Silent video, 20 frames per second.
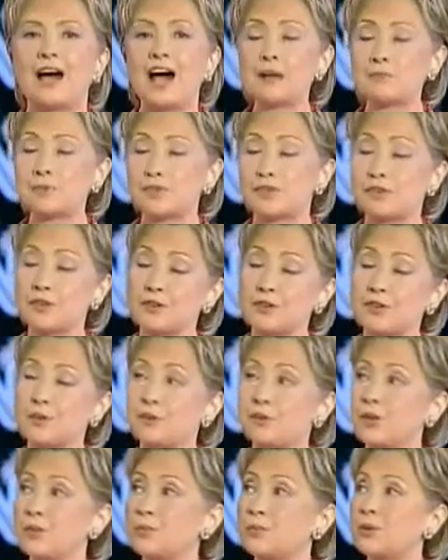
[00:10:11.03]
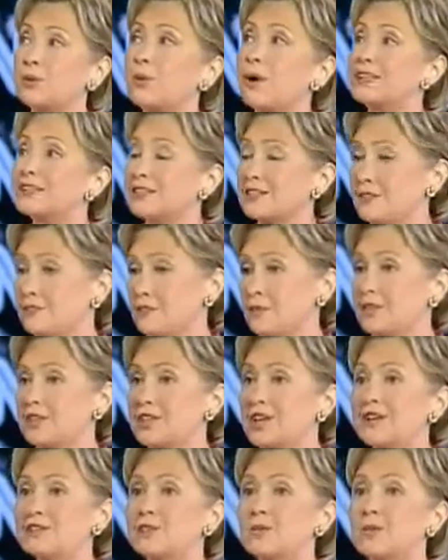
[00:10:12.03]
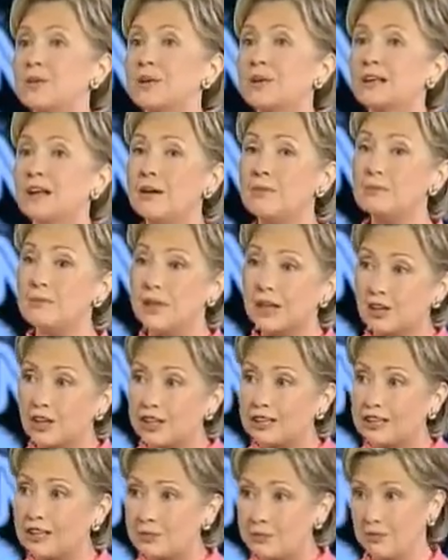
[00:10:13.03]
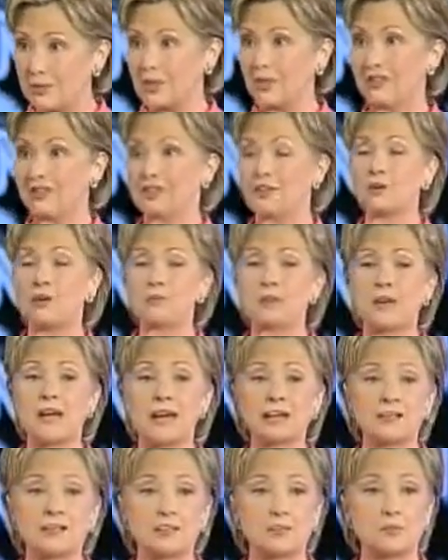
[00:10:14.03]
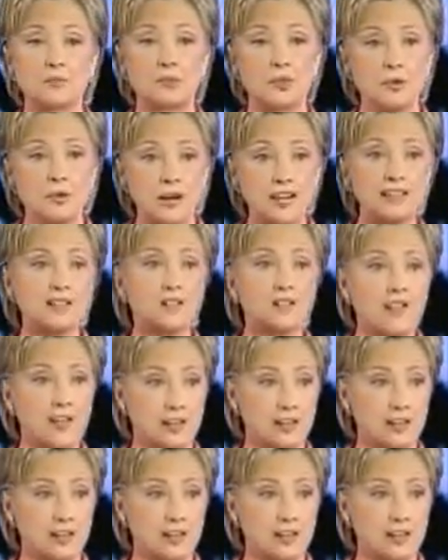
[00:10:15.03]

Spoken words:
I prefer the word progressive, which has a real American meaning, going back to the progressive